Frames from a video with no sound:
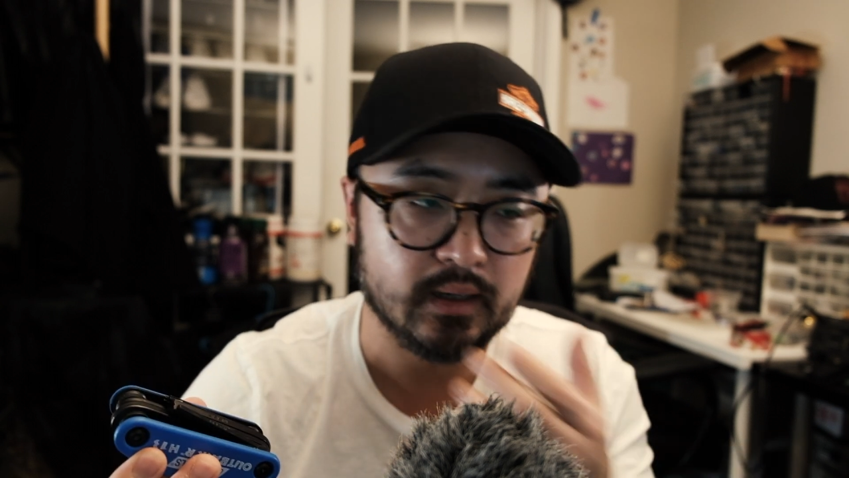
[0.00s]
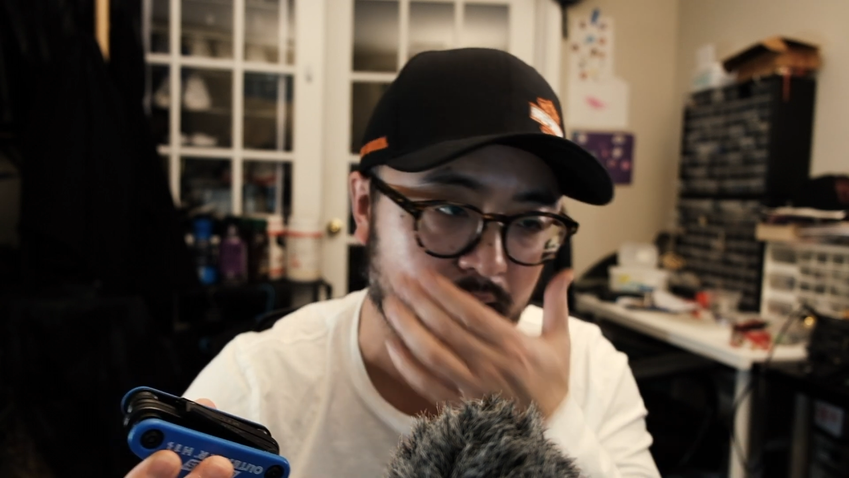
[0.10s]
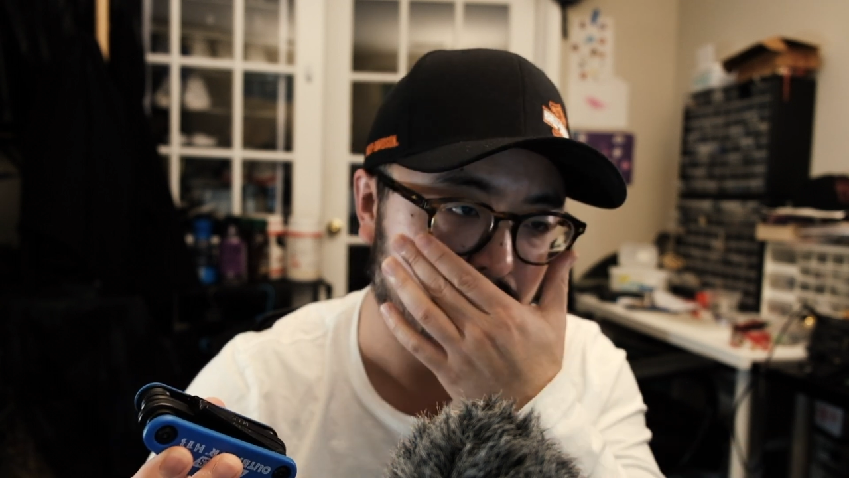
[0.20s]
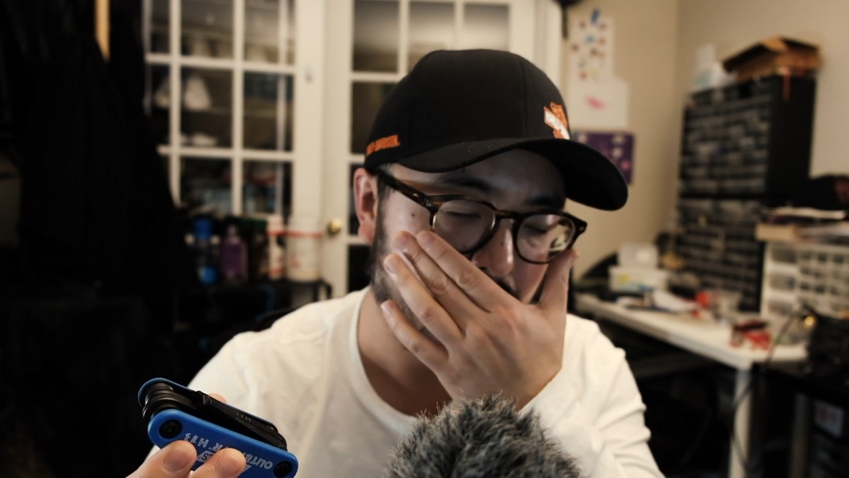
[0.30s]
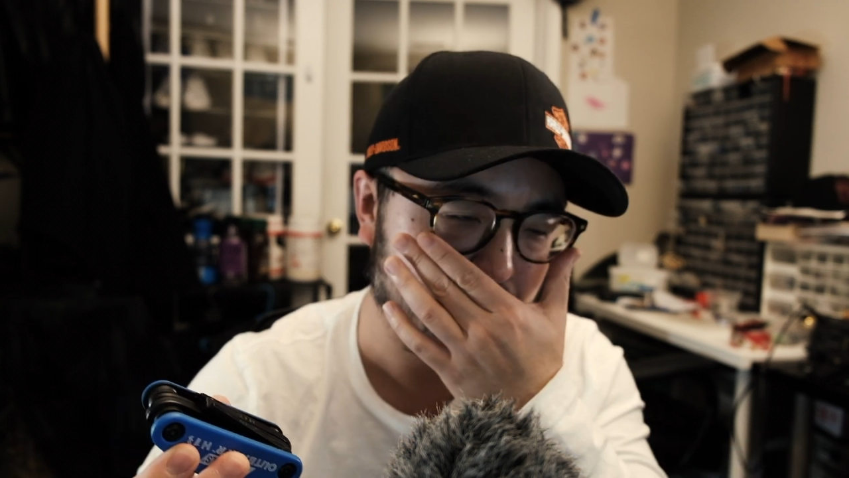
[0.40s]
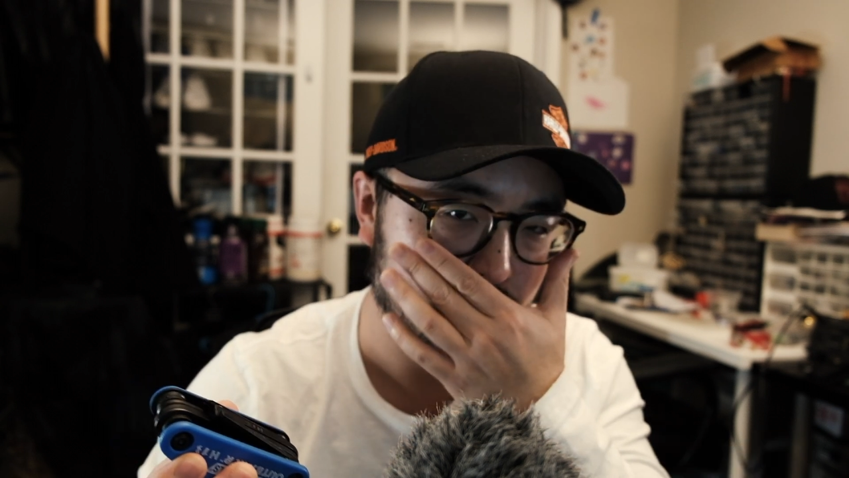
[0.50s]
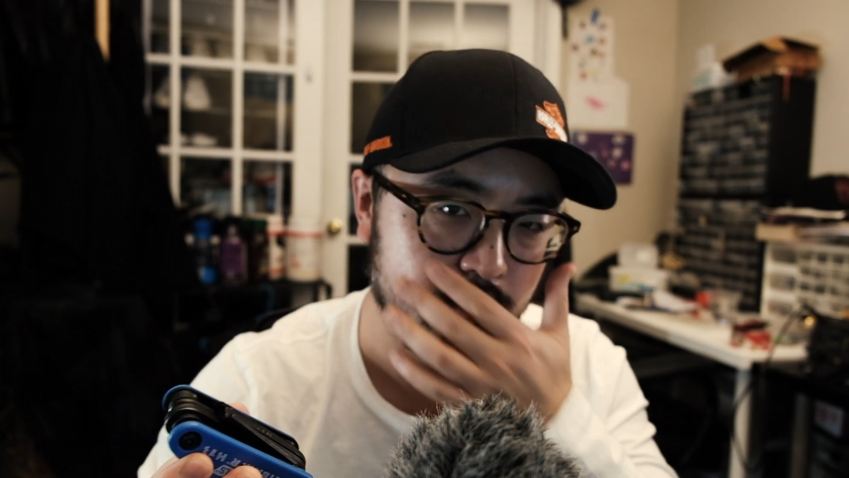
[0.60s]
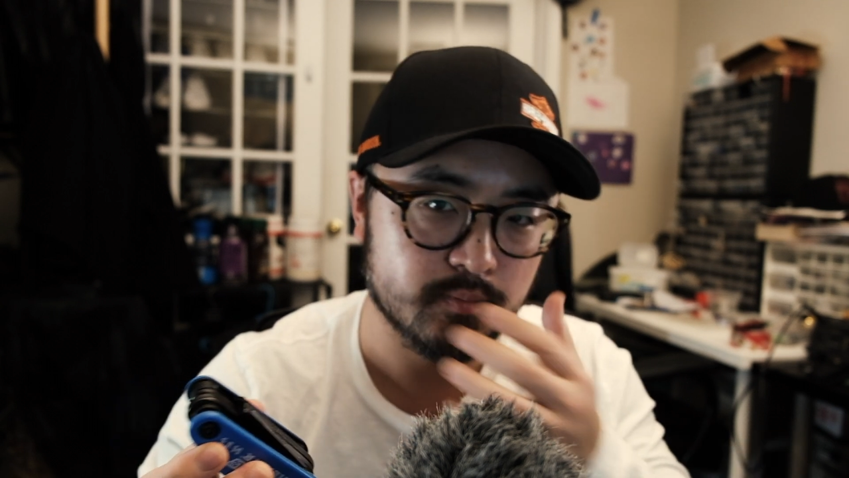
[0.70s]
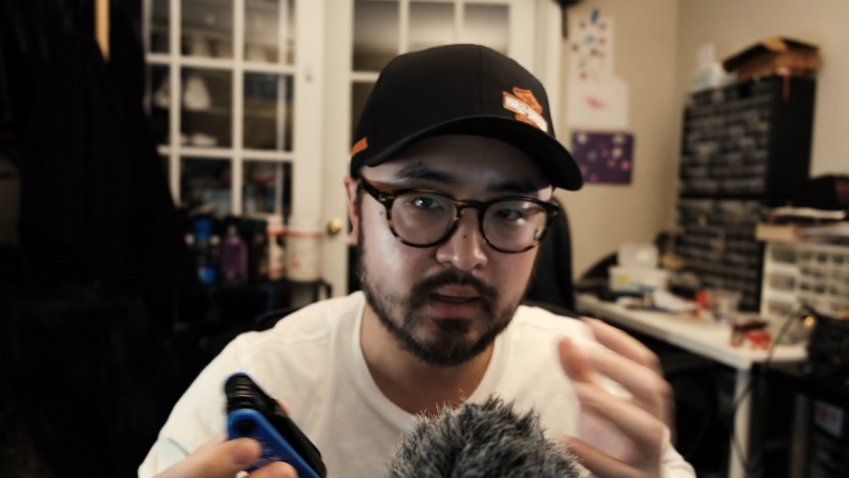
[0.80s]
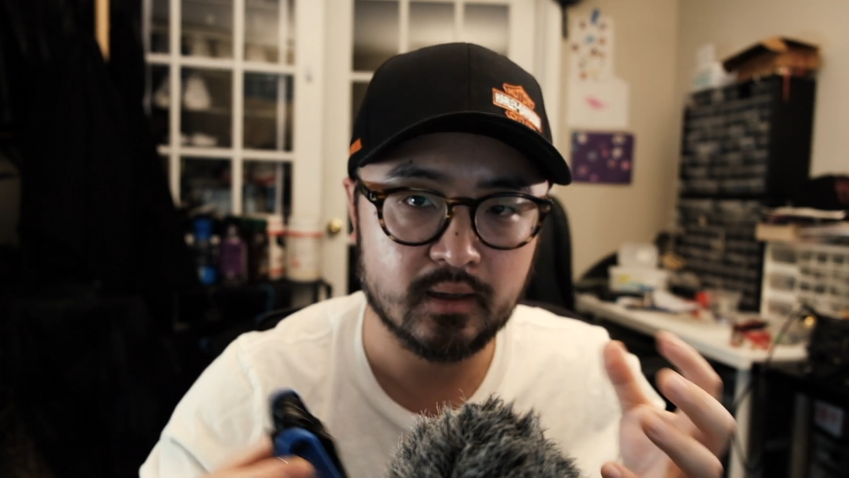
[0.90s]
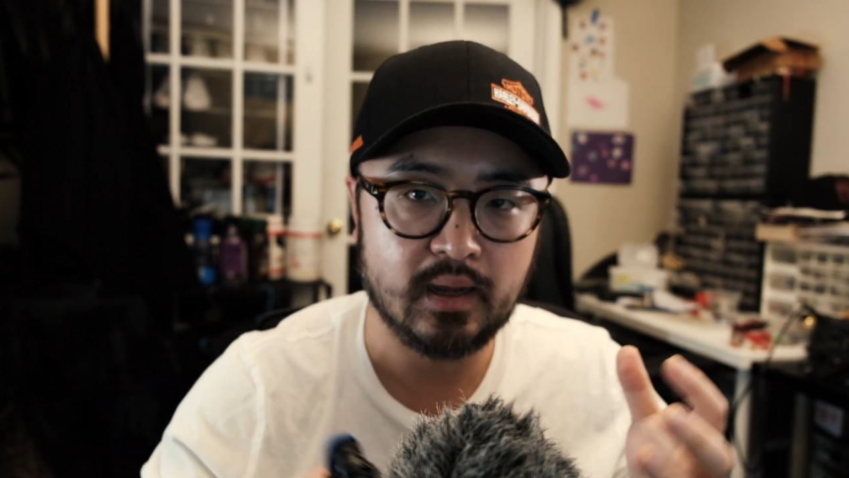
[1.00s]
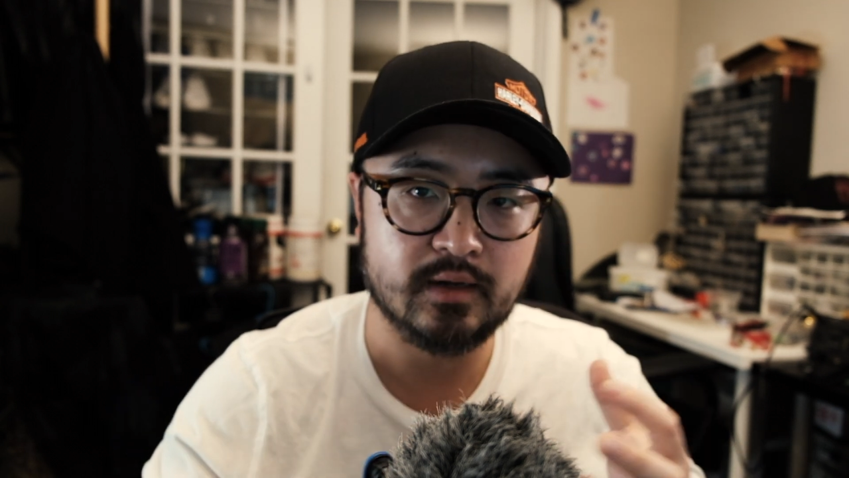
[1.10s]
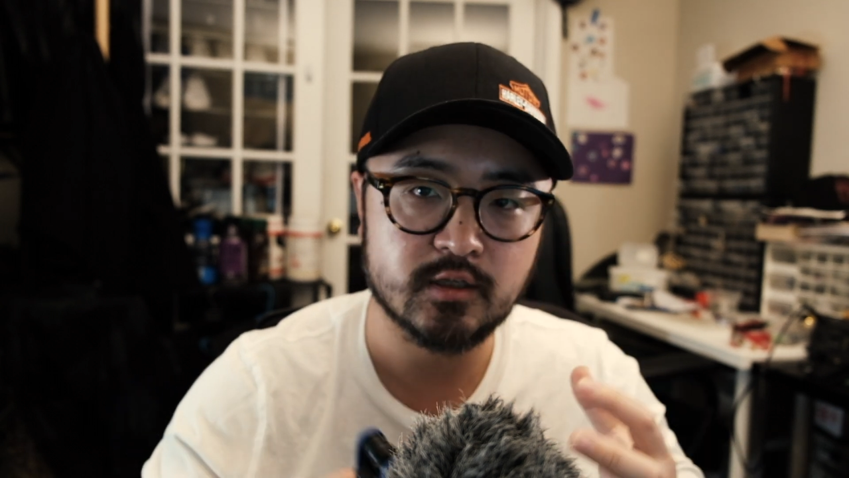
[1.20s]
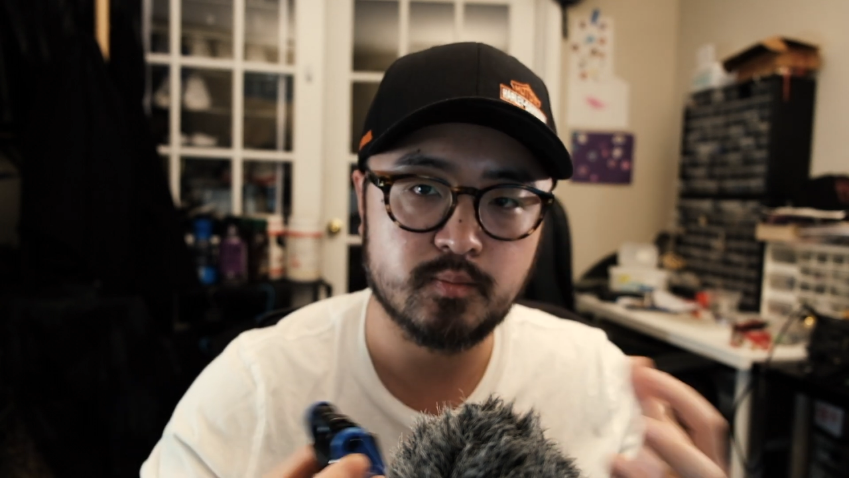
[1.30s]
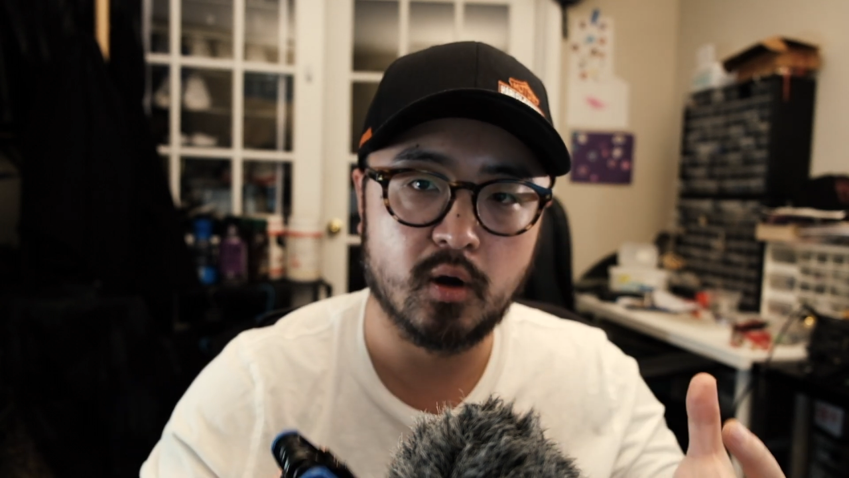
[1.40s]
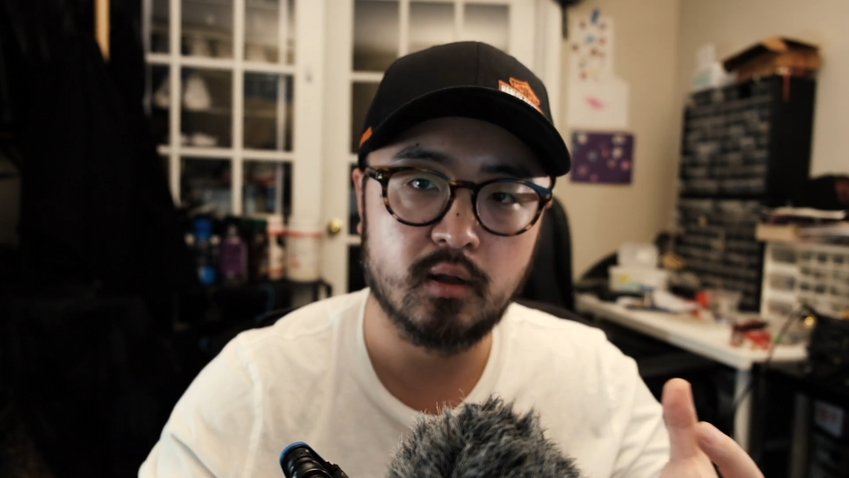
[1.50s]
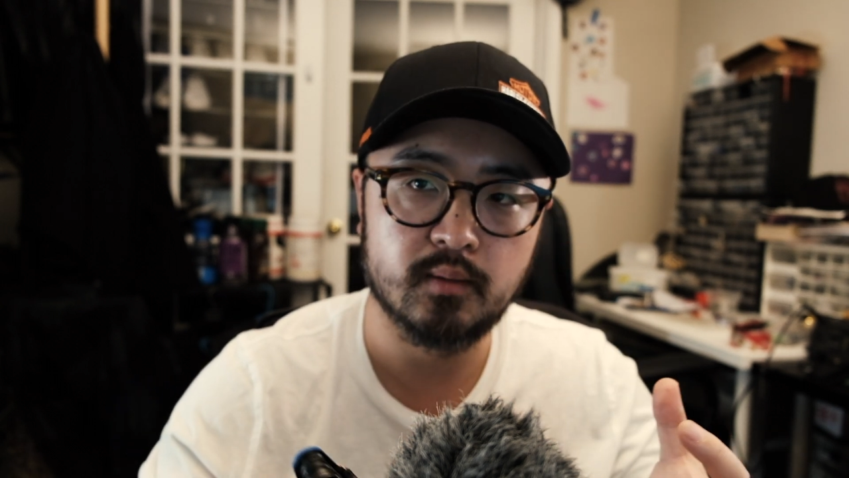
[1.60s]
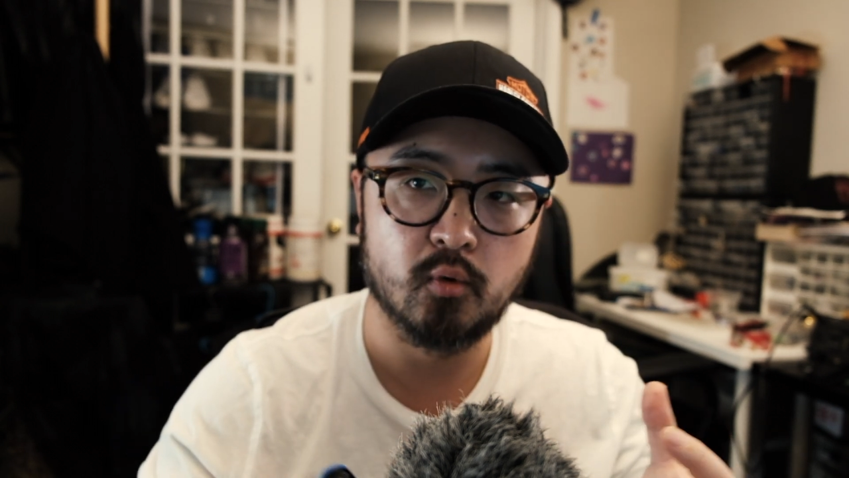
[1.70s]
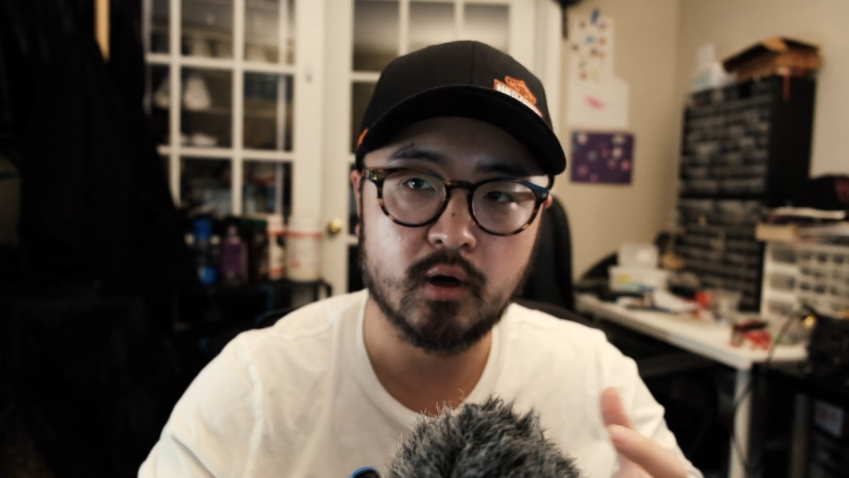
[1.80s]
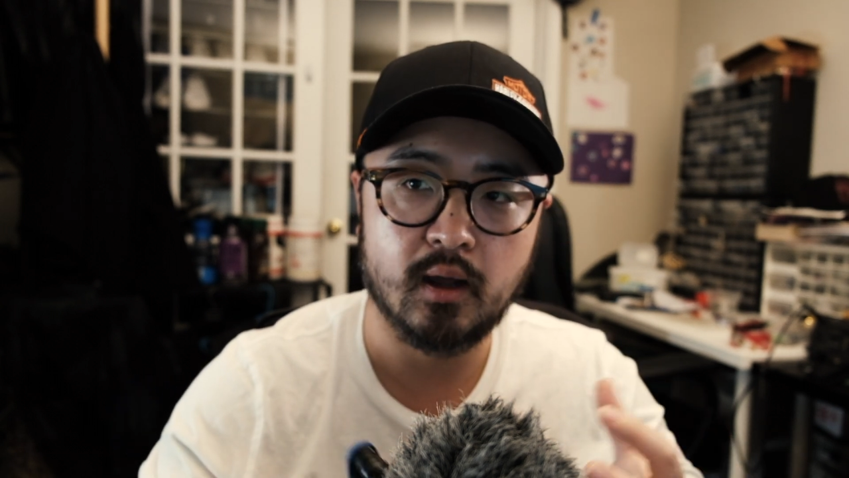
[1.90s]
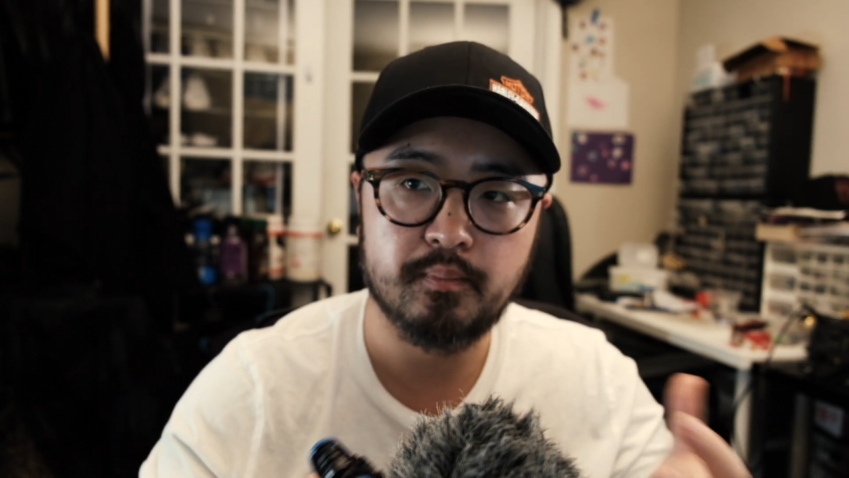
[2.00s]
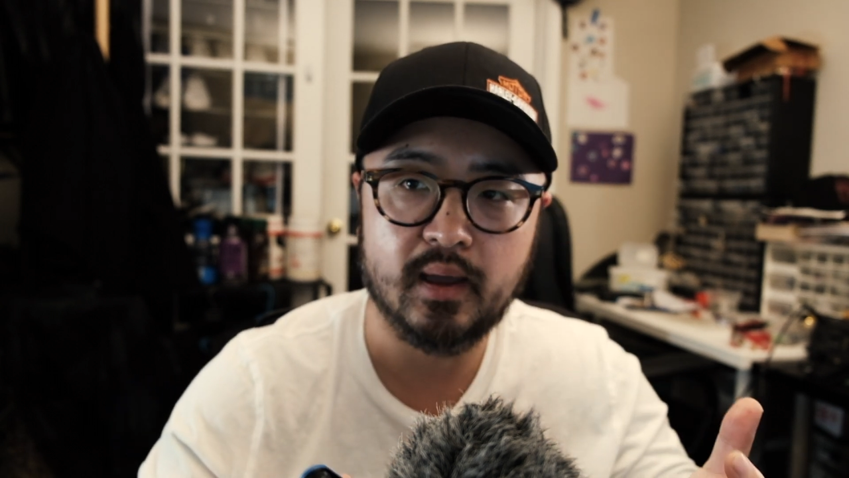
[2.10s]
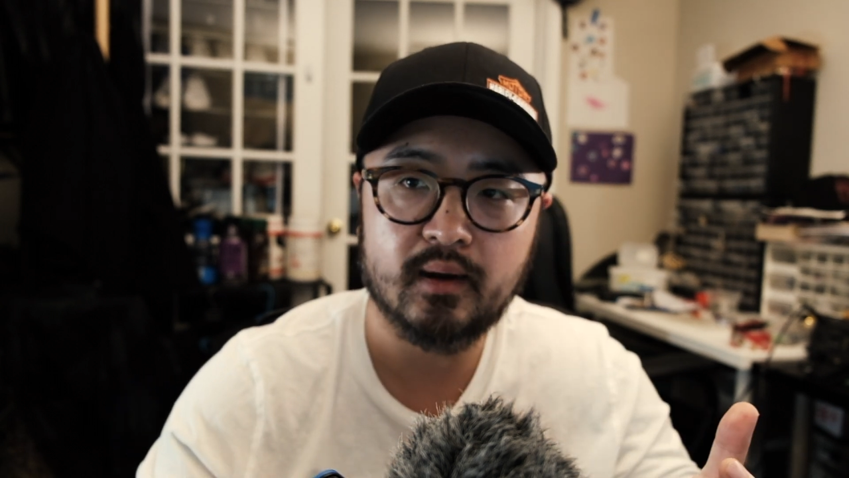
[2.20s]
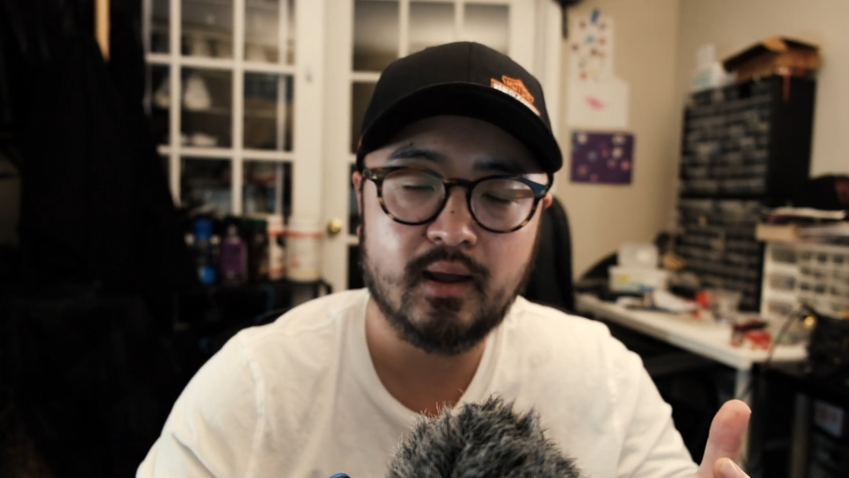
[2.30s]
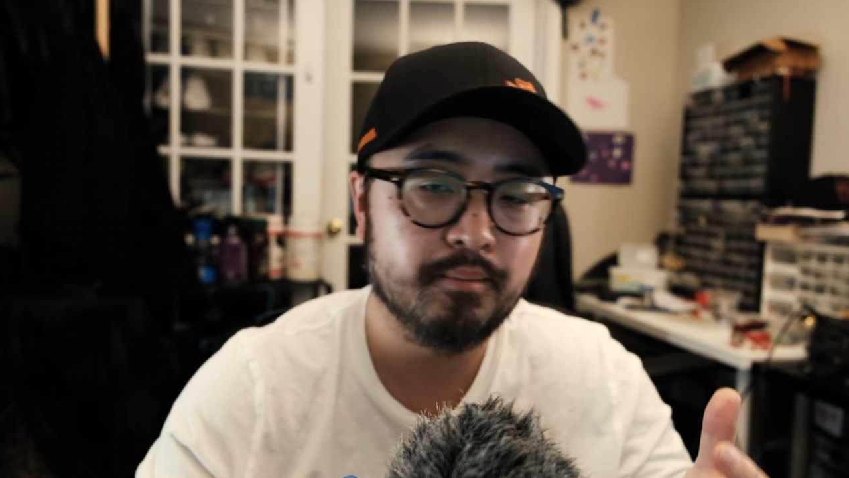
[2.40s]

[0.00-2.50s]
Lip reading: I like to just make it kind of small and more compact. I'm